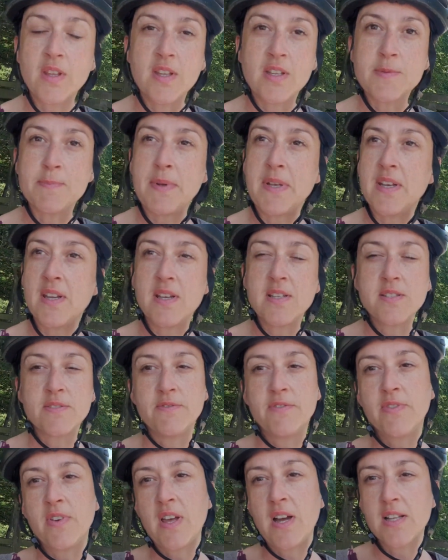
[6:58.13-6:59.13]
It's been nice
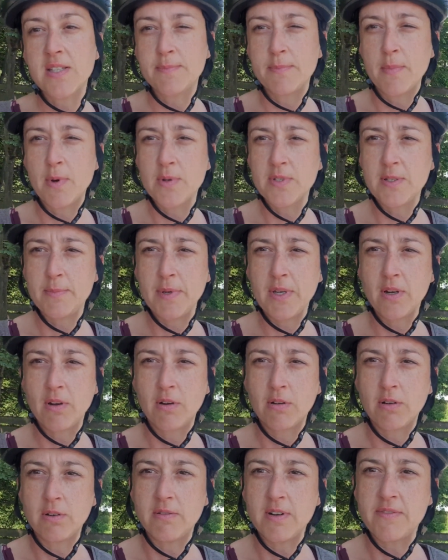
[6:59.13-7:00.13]
and flat. It's mostly been
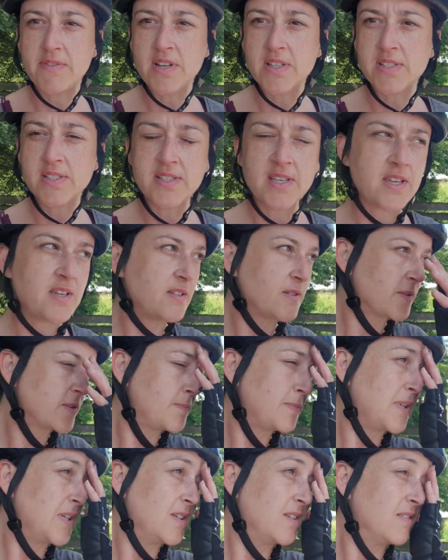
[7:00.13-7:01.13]
along a river today, so
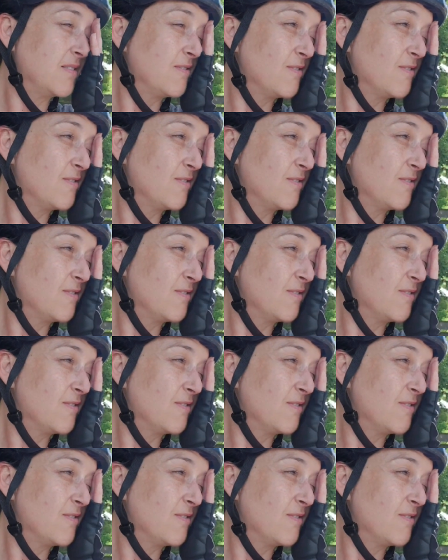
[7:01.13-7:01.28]
it's been